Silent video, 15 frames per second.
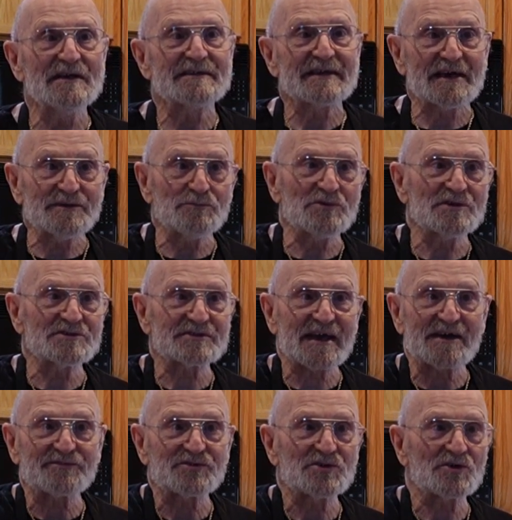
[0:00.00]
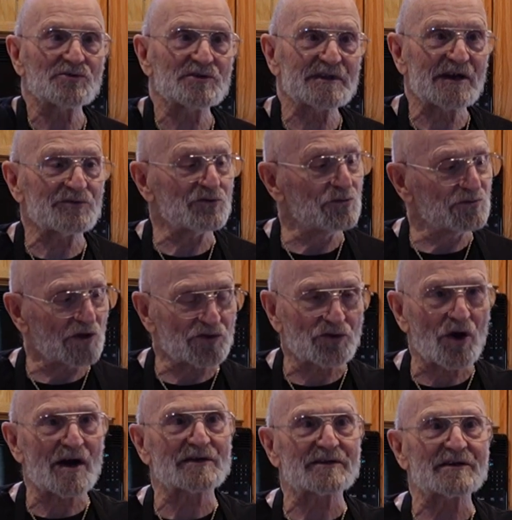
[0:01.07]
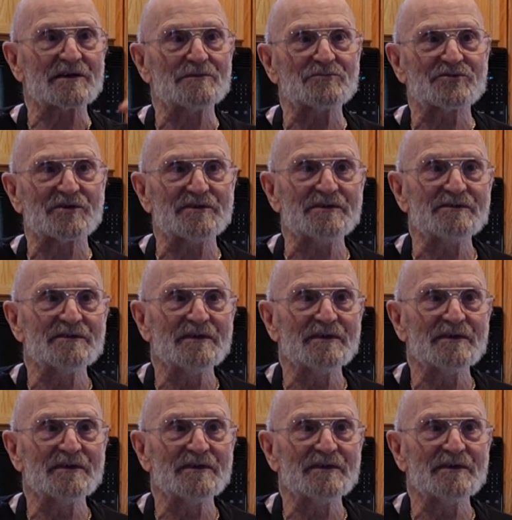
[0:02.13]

10 minutes after you're in that room, the doctor comes in.